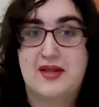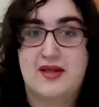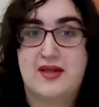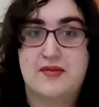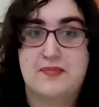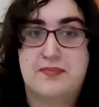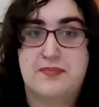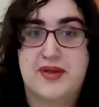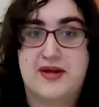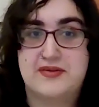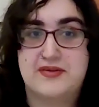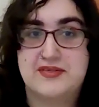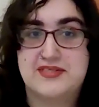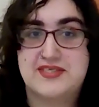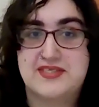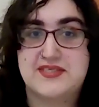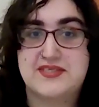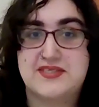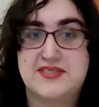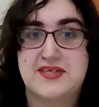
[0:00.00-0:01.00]

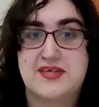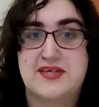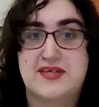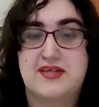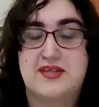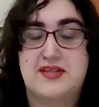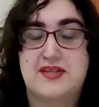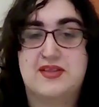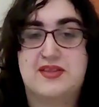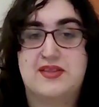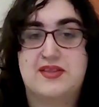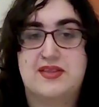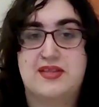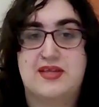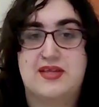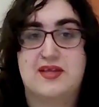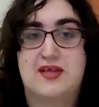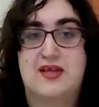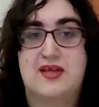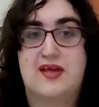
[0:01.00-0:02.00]
about
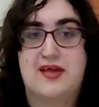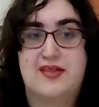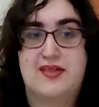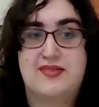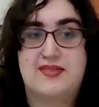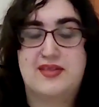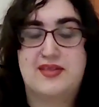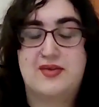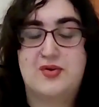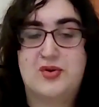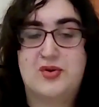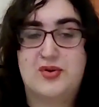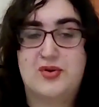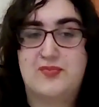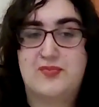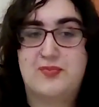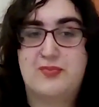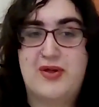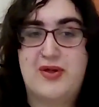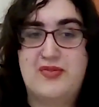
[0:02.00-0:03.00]
the
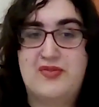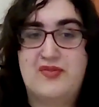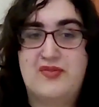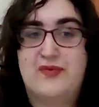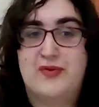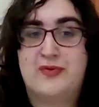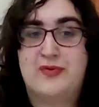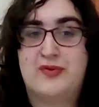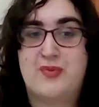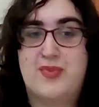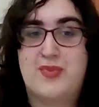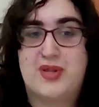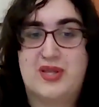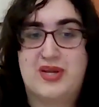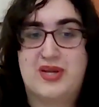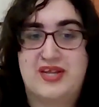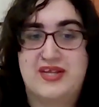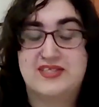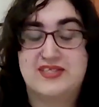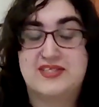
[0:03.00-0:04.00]

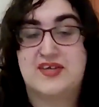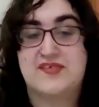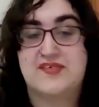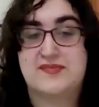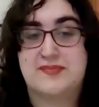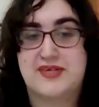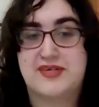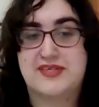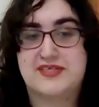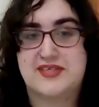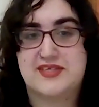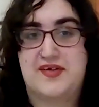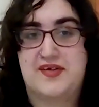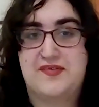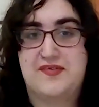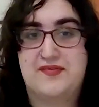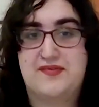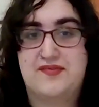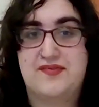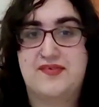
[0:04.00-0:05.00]
vulnerabilities of
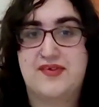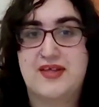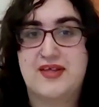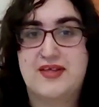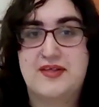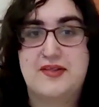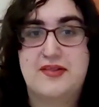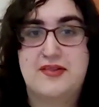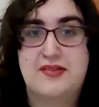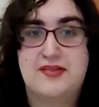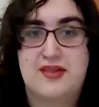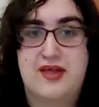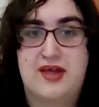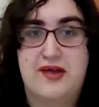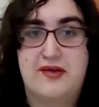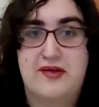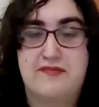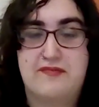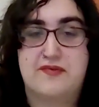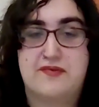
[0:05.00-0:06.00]
myself,
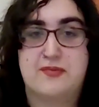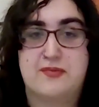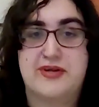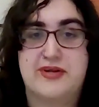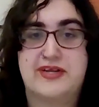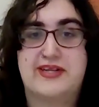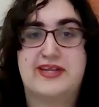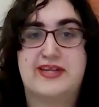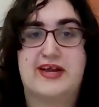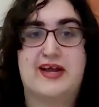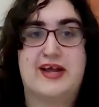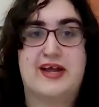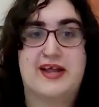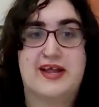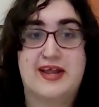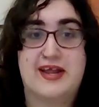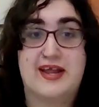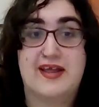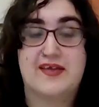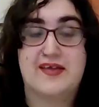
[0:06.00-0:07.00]
for which
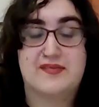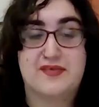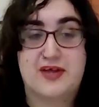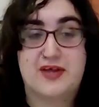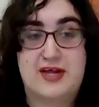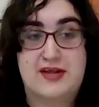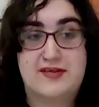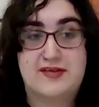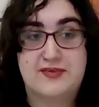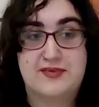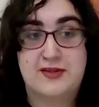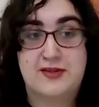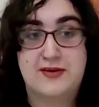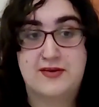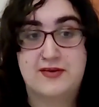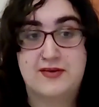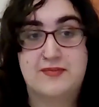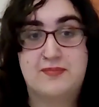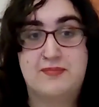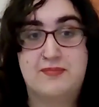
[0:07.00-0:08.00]
I have
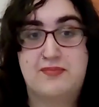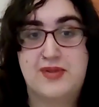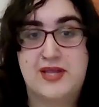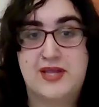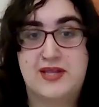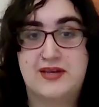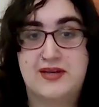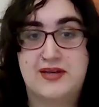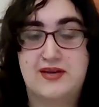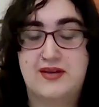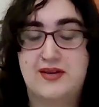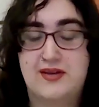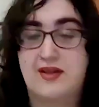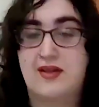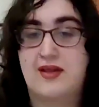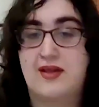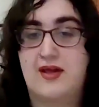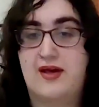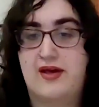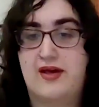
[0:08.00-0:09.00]
often been
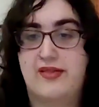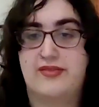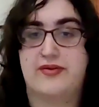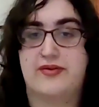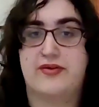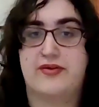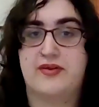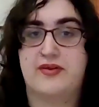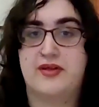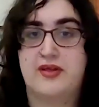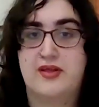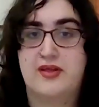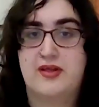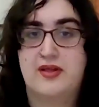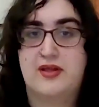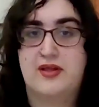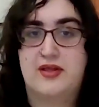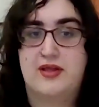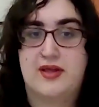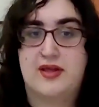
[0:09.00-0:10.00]
othered.
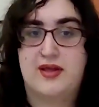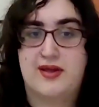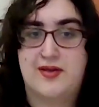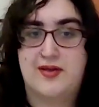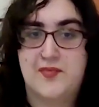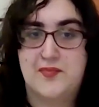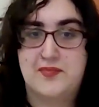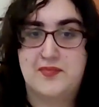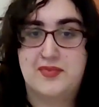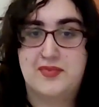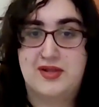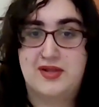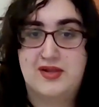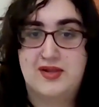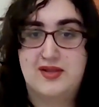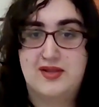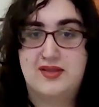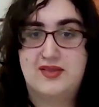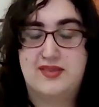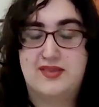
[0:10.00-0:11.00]

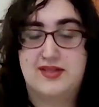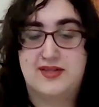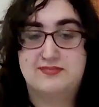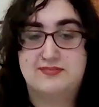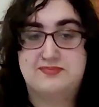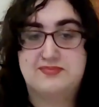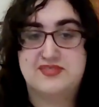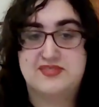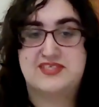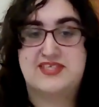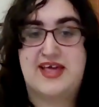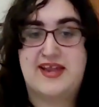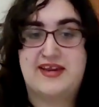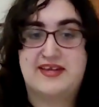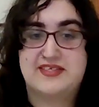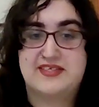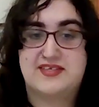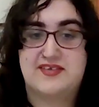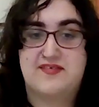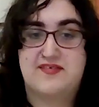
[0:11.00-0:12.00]
The
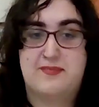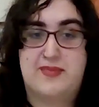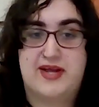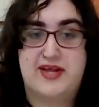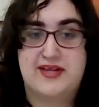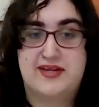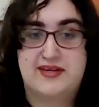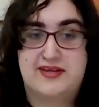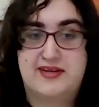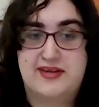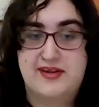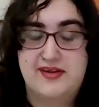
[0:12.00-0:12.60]
status of my